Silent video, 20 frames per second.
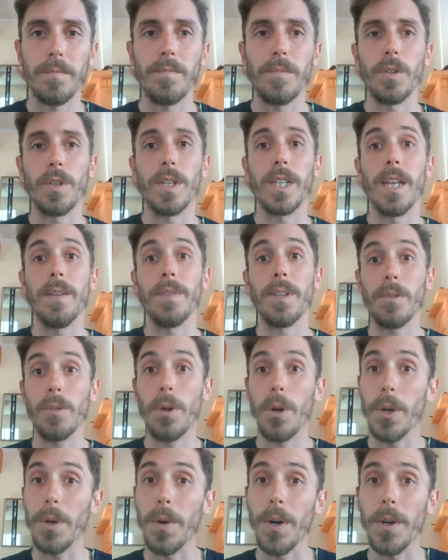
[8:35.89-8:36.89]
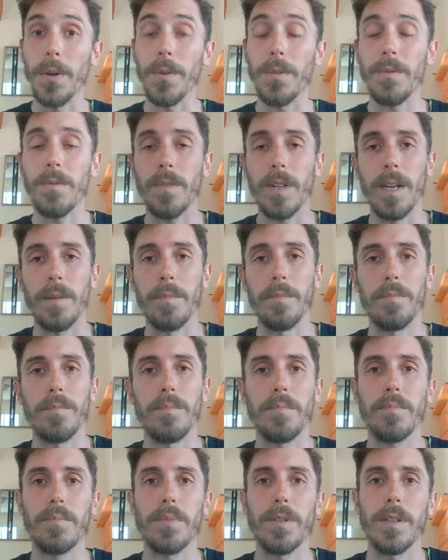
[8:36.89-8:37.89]
You can definitely grow your own. I'm
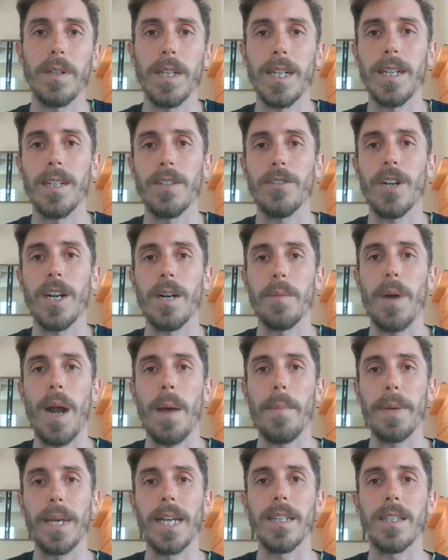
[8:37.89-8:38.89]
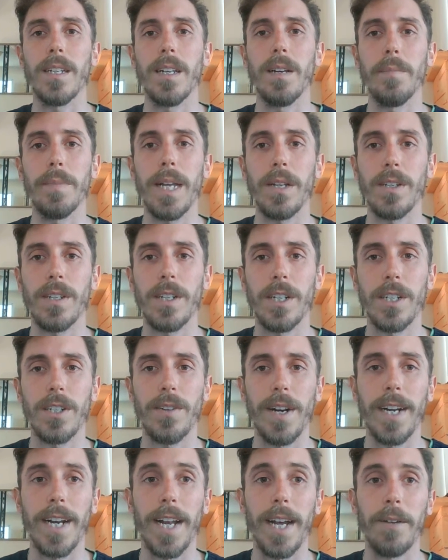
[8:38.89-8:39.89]
trying to propagate some downstairs
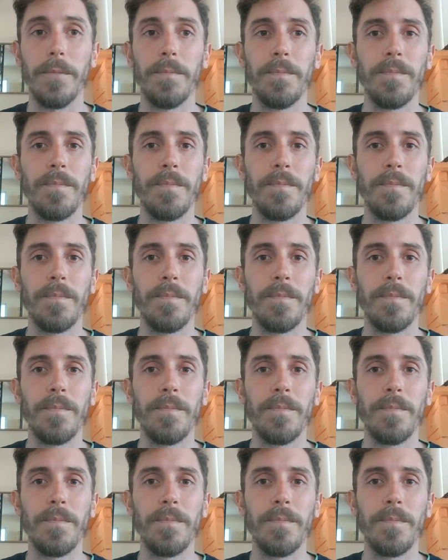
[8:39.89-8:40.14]
right now.